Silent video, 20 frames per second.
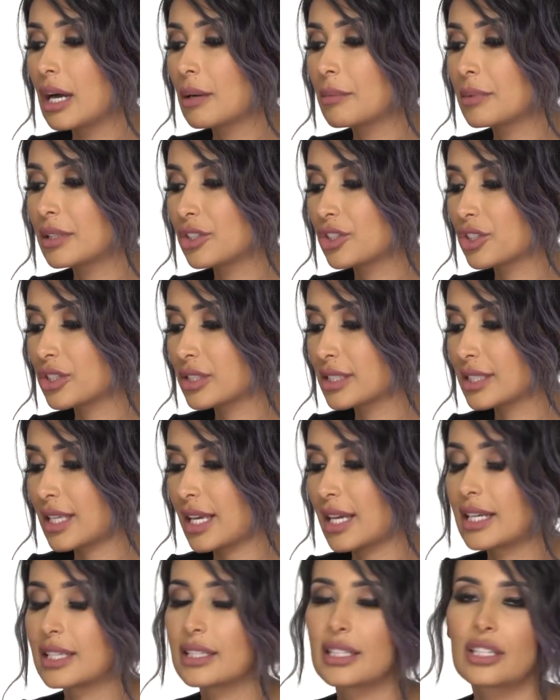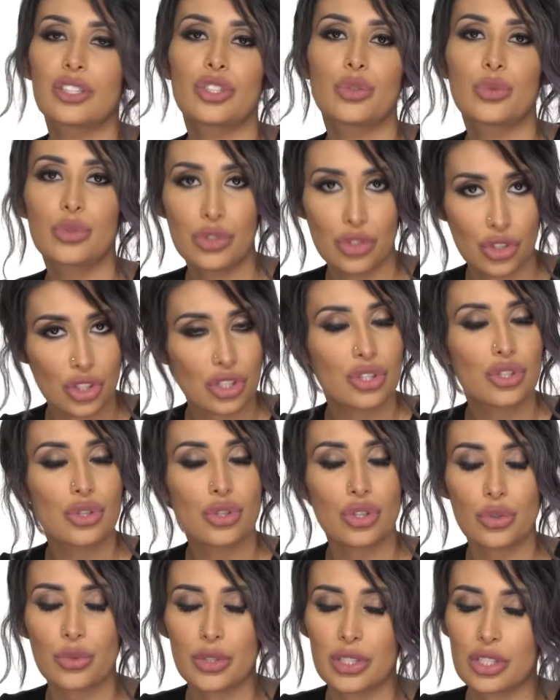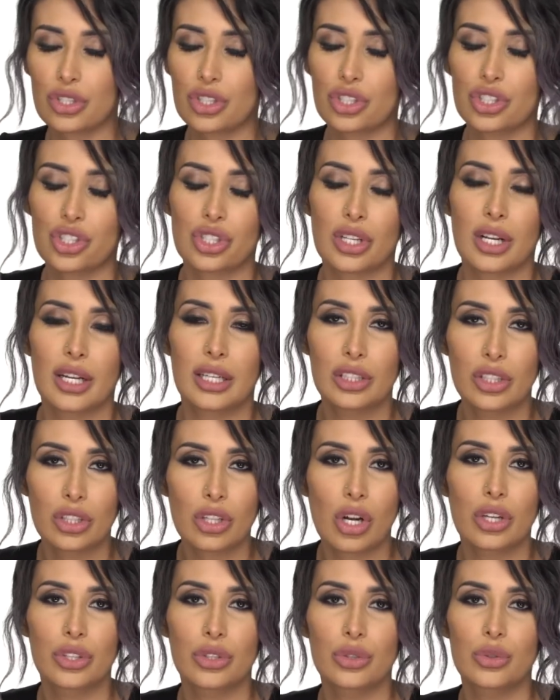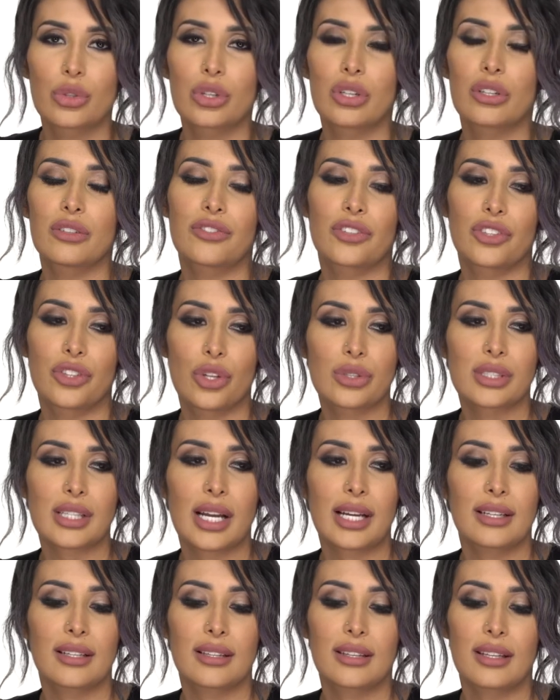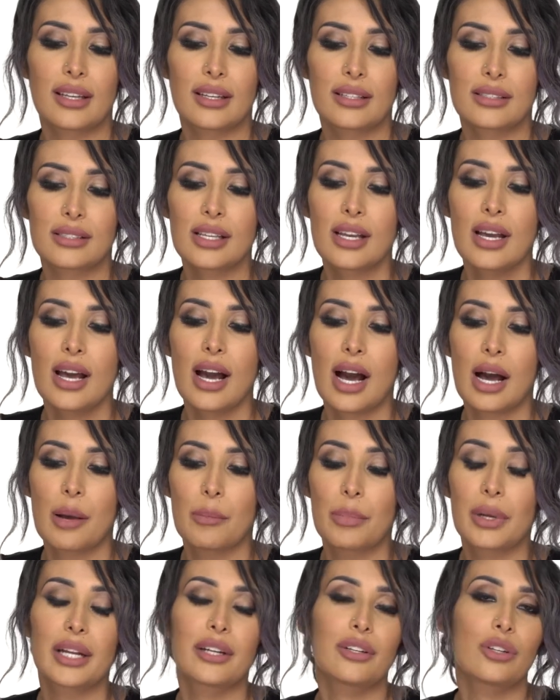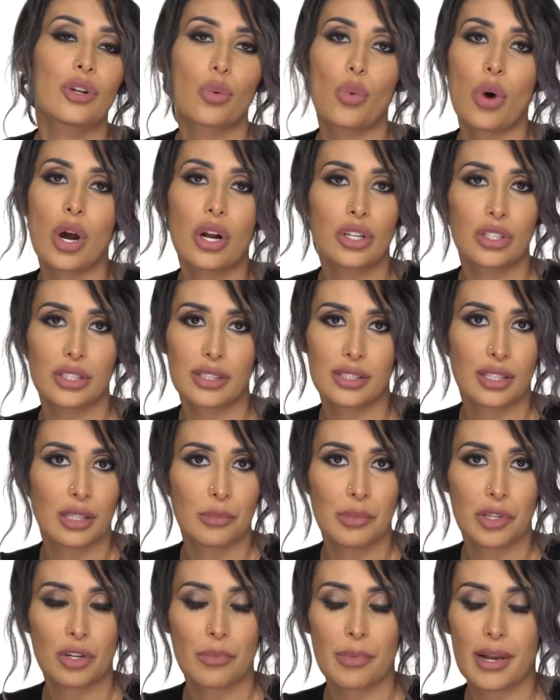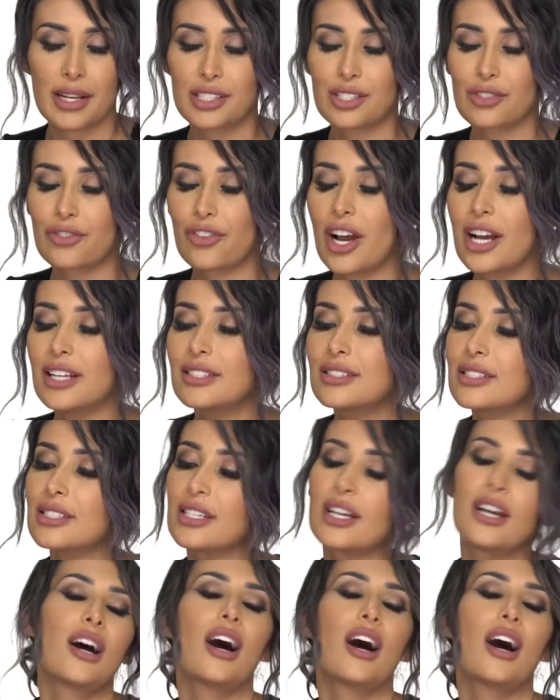in your skin, and you just do your research, look on Google for those kind of things. But I know water is going to be your best friend.